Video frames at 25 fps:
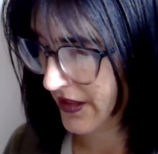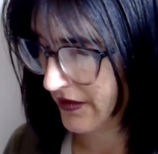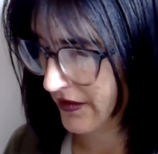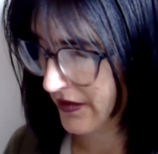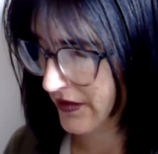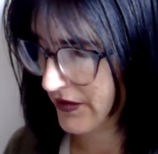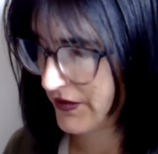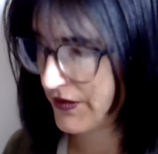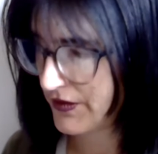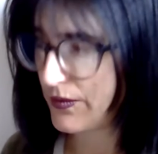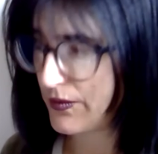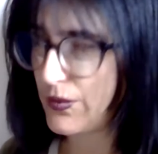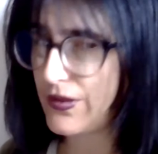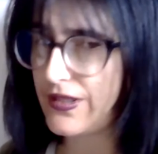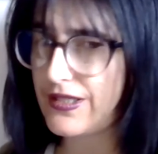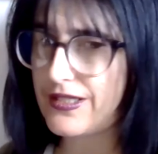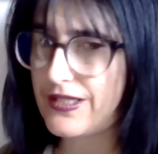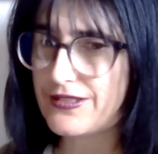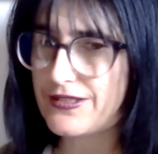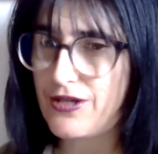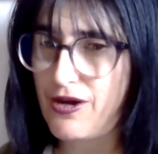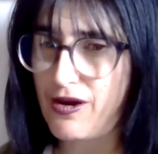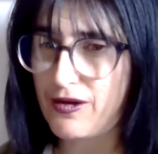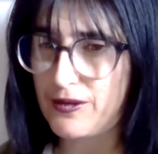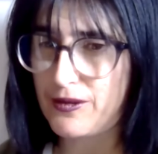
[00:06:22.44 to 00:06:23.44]
So we're going
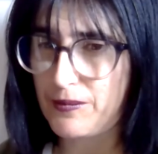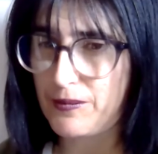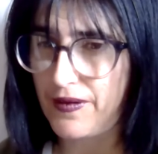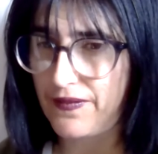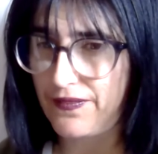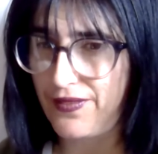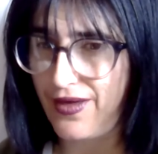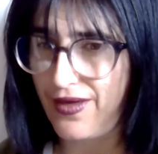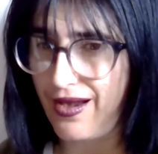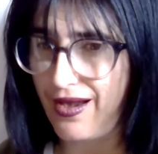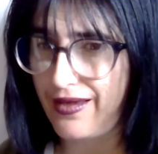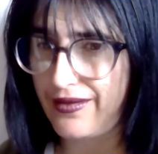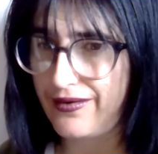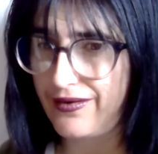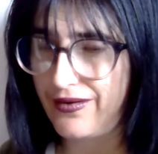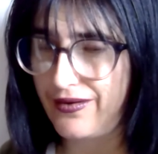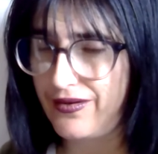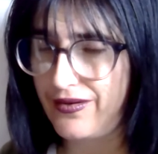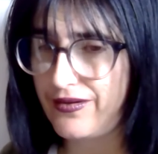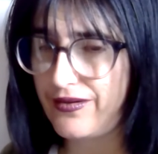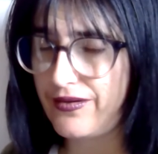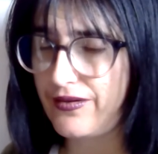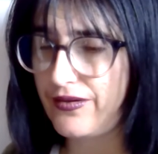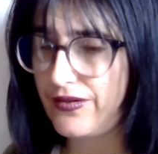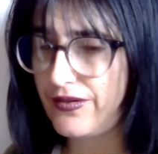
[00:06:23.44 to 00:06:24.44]
to talk about that.
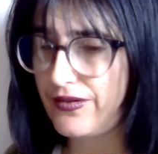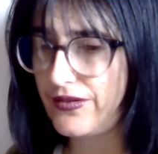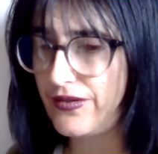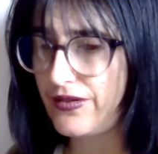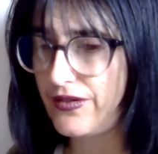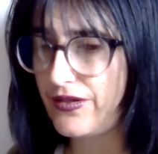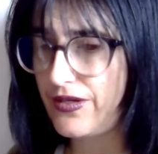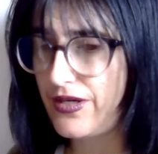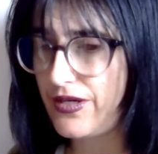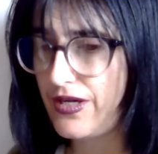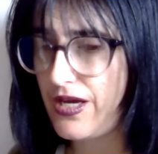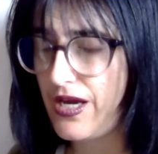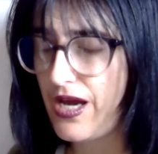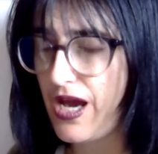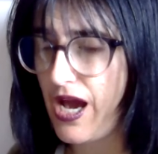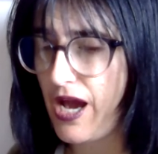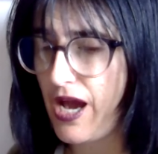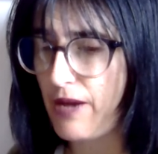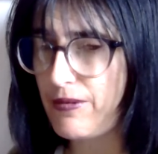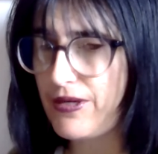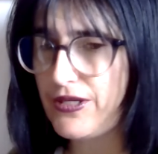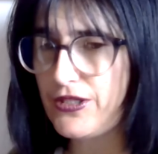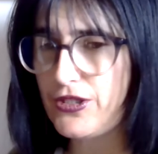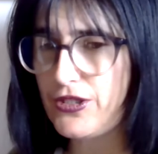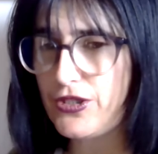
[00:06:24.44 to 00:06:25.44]
I
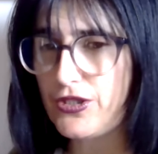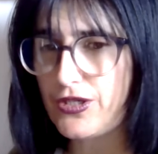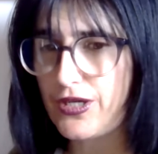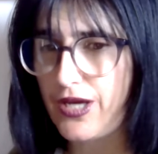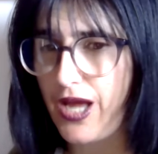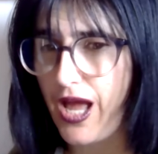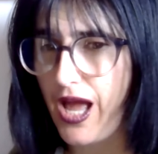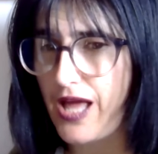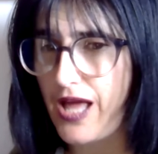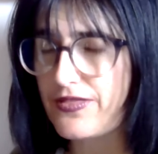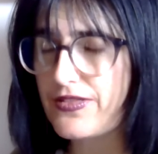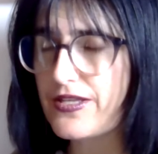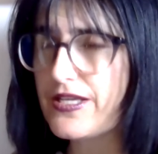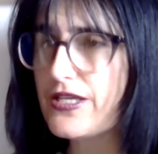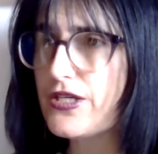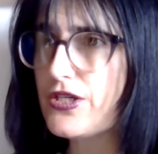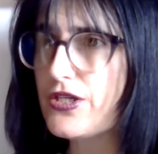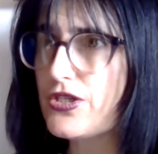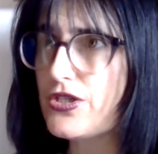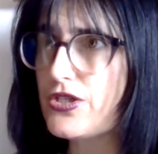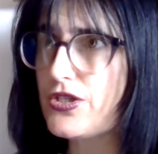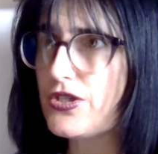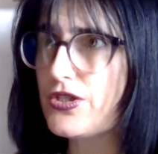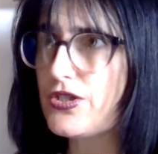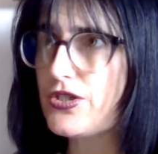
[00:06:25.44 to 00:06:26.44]
mean, I think
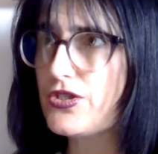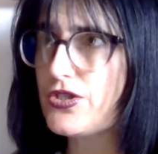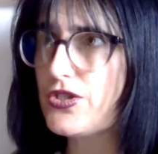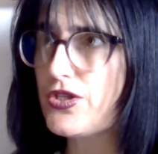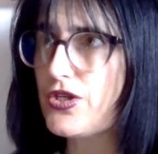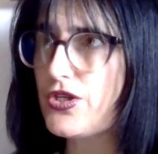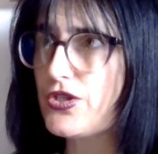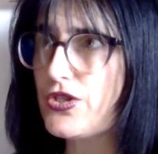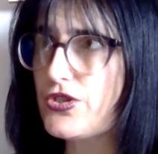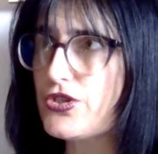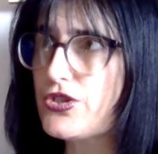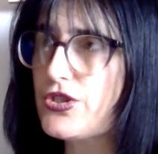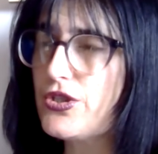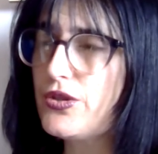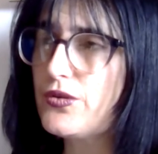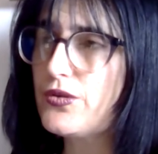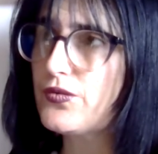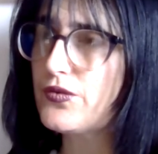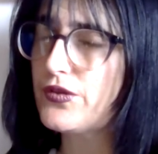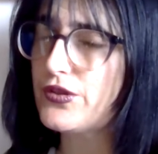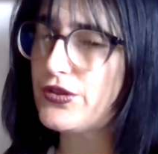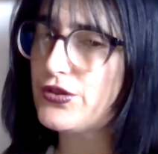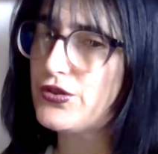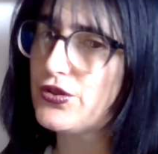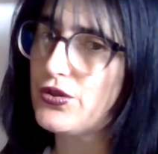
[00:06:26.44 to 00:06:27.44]

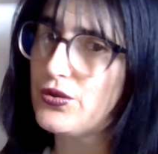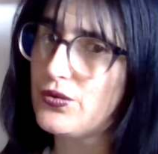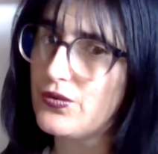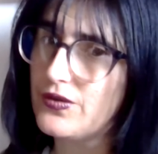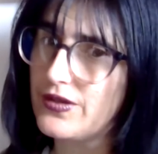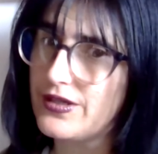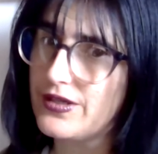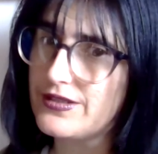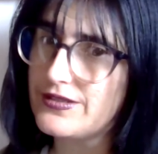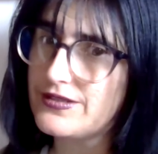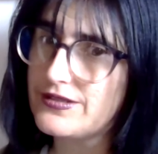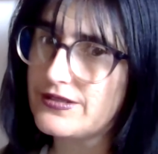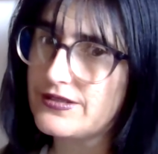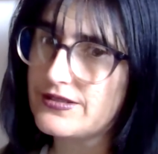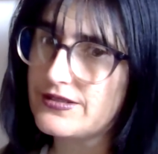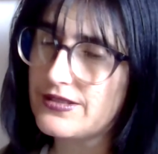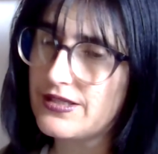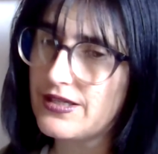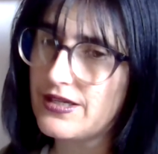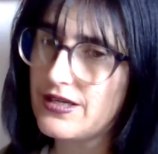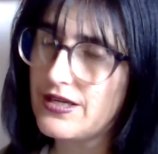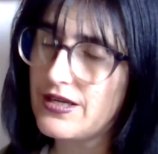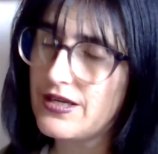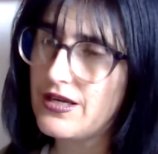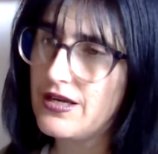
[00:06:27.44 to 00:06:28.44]
children do this,
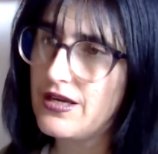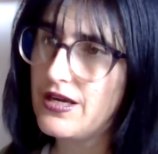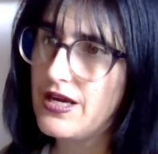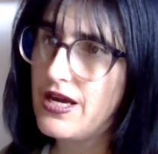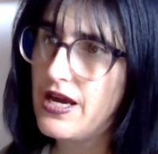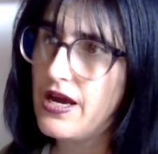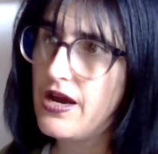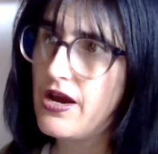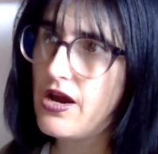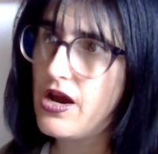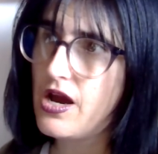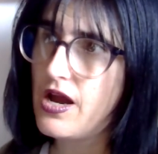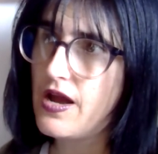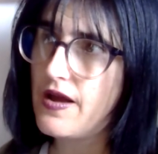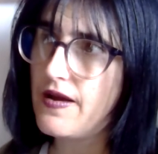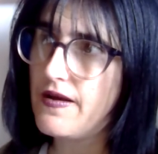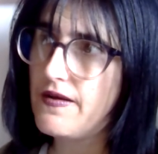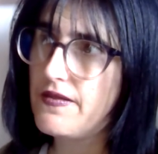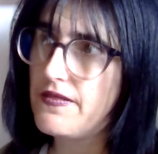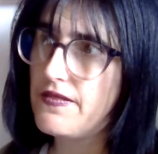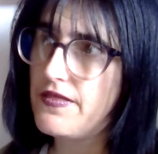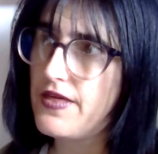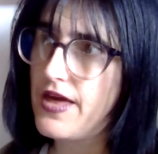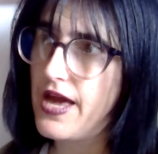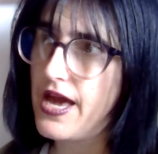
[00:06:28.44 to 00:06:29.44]

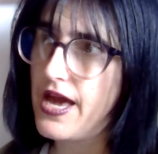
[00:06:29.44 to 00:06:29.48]
and